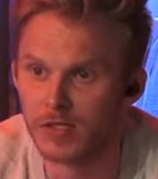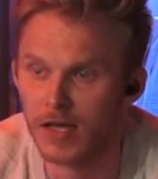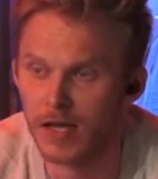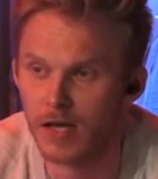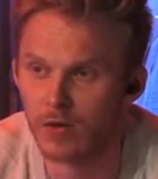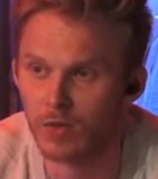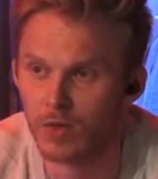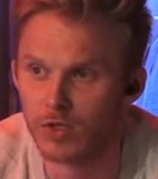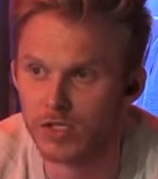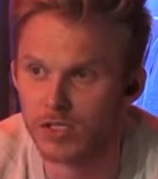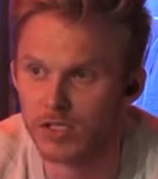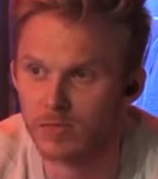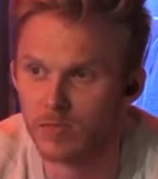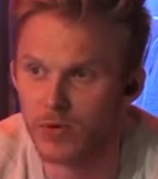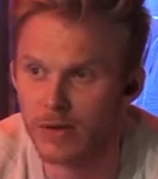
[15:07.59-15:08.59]
uh,
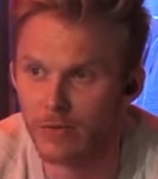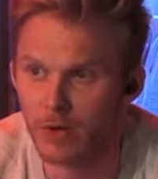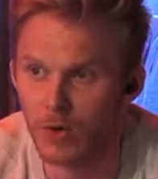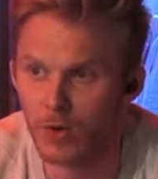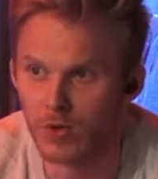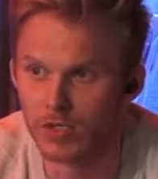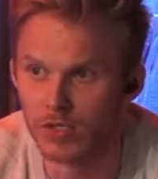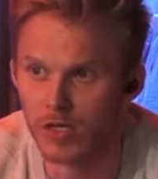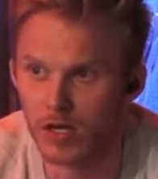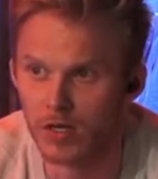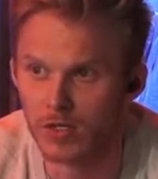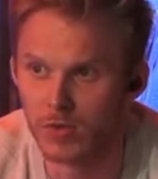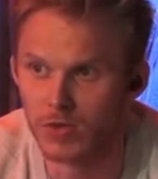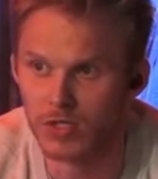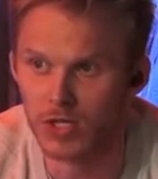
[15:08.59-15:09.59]
Russell's pre-record
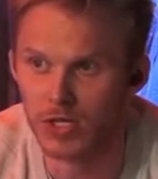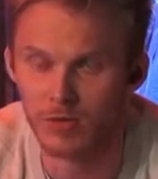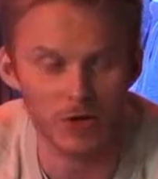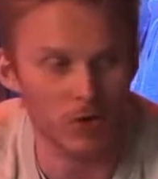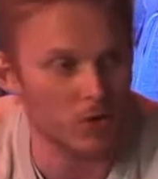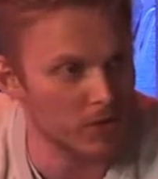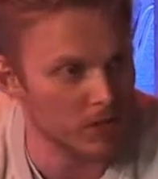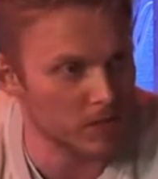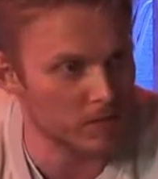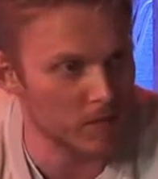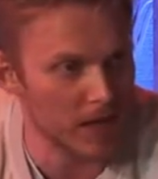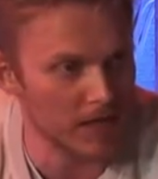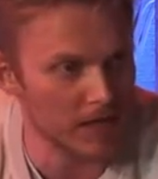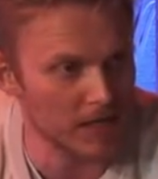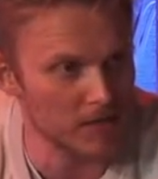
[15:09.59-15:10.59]
songs, which he recorded
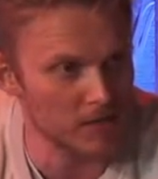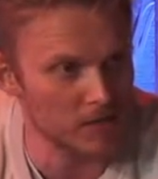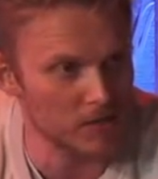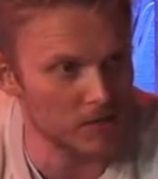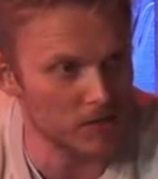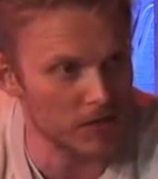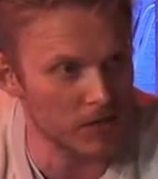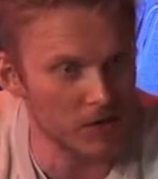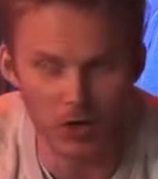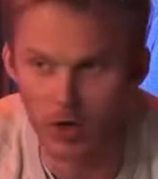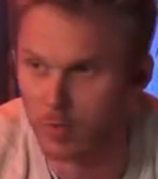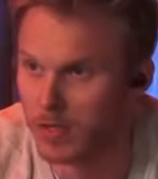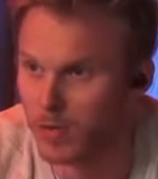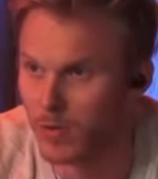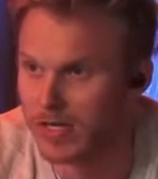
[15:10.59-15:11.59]
back in the studio a
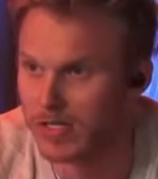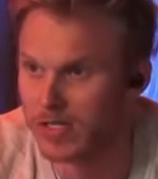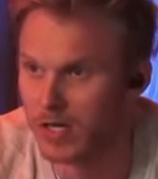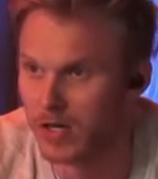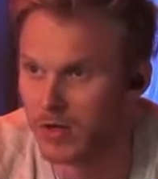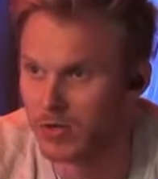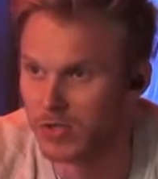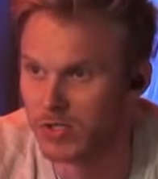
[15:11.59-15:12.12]
couple of weeks ago.